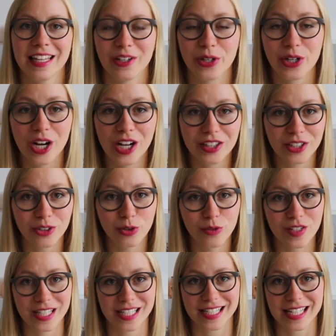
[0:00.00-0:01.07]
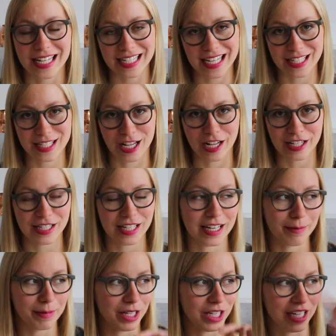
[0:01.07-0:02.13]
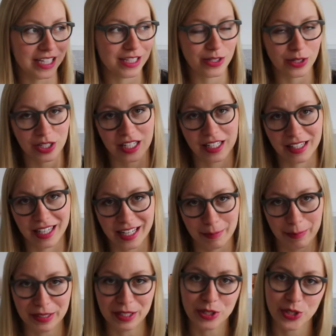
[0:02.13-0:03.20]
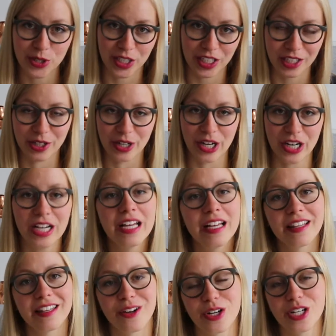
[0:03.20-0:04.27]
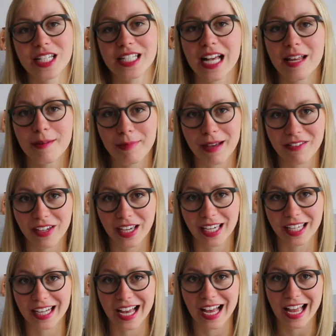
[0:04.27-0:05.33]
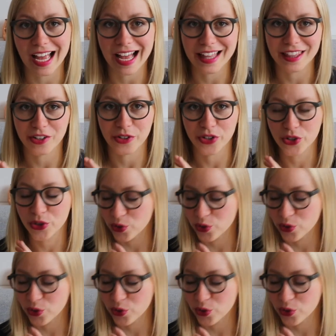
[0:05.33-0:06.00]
They're called the Ovis etc. socks, and I'm going to insert a little picture here. They're designed by Verena, and they're